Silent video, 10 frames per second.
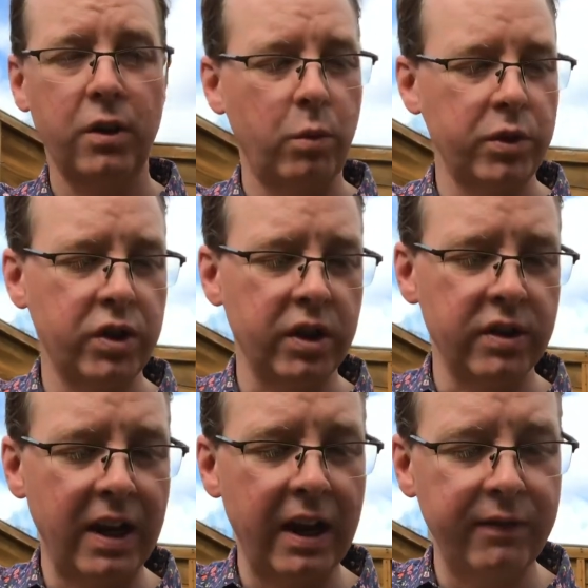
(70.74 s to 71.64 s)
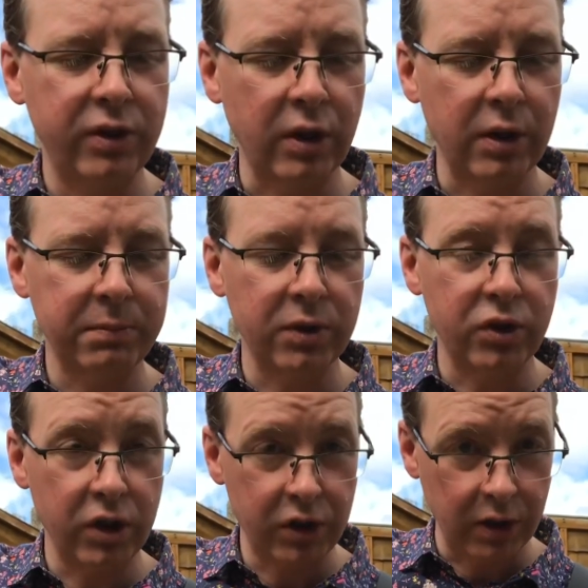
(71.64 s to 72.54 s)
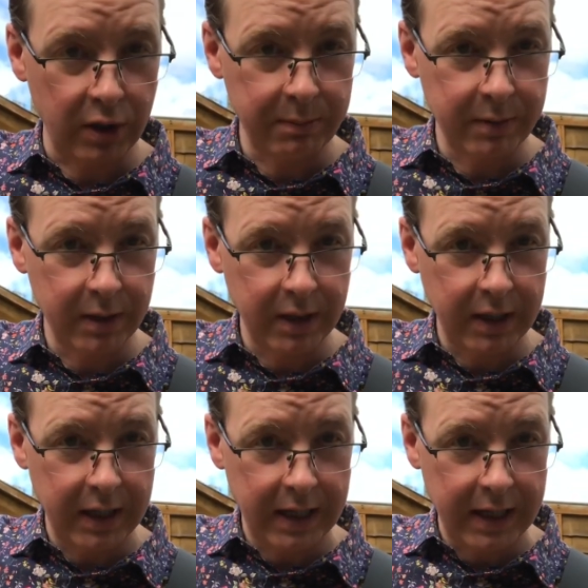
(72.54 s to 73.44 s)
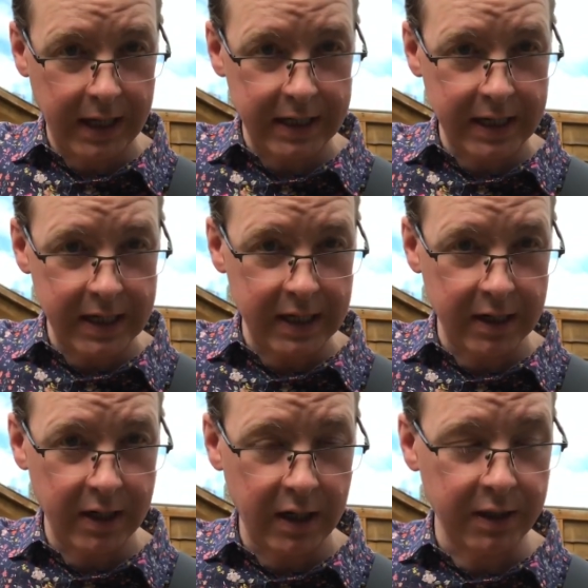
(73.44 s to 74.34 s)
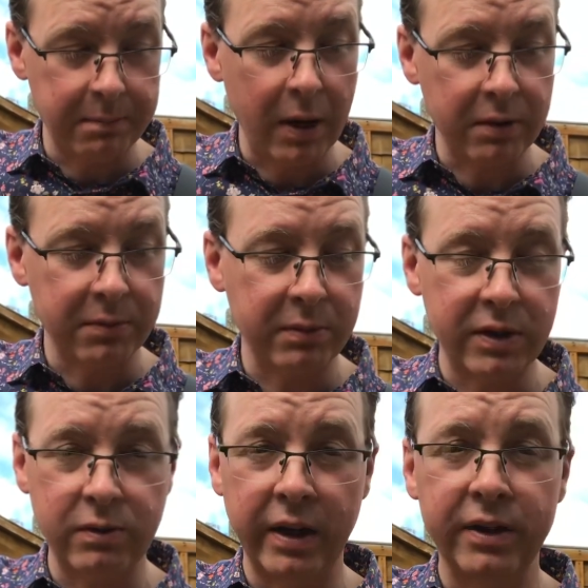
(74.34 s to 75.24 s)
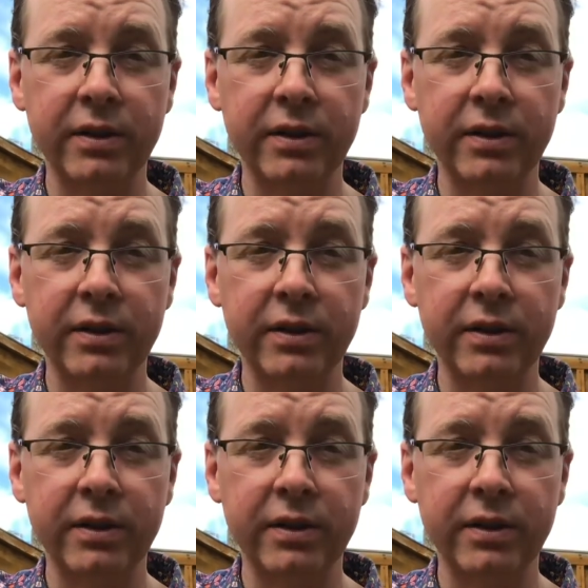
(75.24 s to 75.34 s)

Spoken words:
which is F sharp to G sharp and E on the bottom three strings.